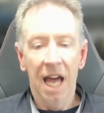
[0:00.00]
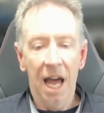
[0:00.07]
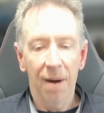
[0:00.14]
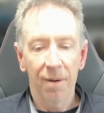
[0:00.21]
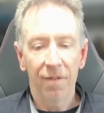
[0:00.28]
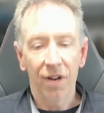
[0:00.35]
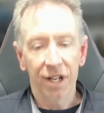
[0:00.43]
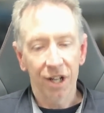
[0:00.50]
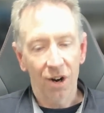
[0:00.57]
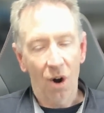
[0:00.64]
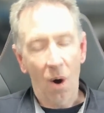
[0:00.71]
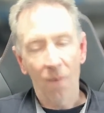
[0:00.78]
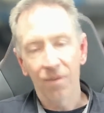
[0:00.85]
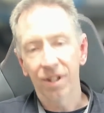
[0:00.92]
However,
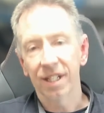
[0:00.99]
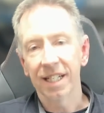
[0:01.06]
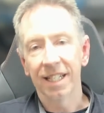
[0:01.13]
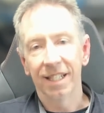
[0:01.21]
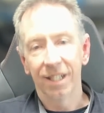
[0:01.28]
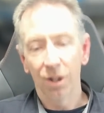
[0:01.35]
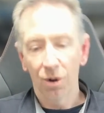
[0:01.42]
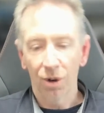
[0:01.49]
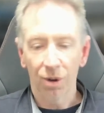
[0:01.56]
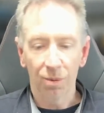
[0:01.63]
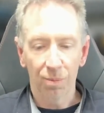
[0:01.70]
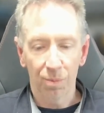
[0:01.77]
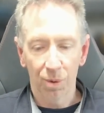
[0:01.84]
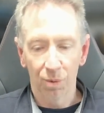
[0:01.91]
obviously
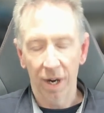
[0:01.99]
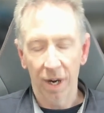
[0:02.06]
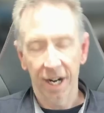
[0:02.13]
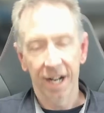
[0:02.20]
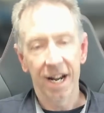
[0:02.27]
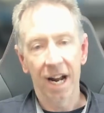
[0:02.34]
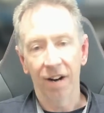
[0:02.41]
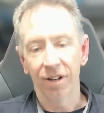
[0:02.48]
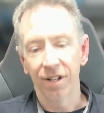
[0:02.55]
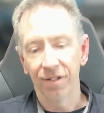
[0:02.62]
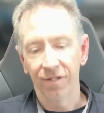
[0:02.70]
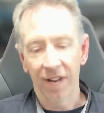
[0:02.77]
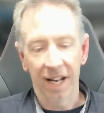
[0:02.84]
Silca will run a narrative,